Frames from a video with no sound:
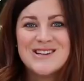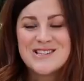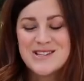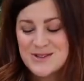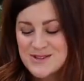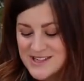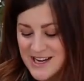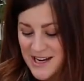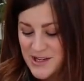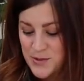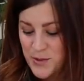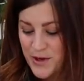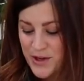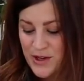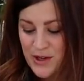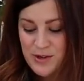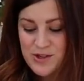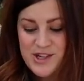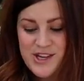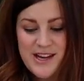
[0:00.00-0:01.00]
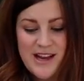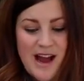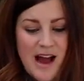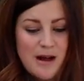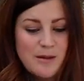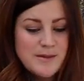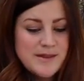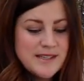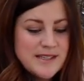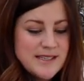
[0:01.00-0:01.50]
So ductwork usually
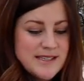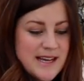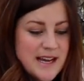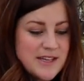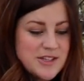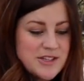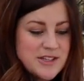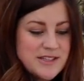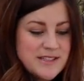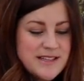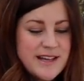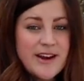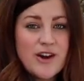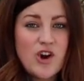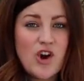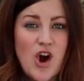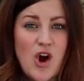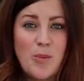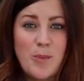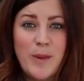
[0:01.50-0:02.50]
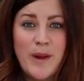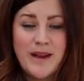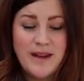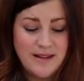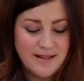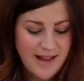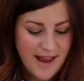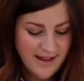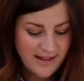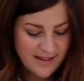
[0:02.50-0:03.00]
comes in sections that are
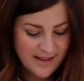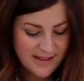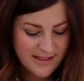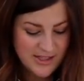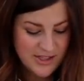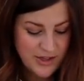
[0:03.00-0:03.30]
open like this,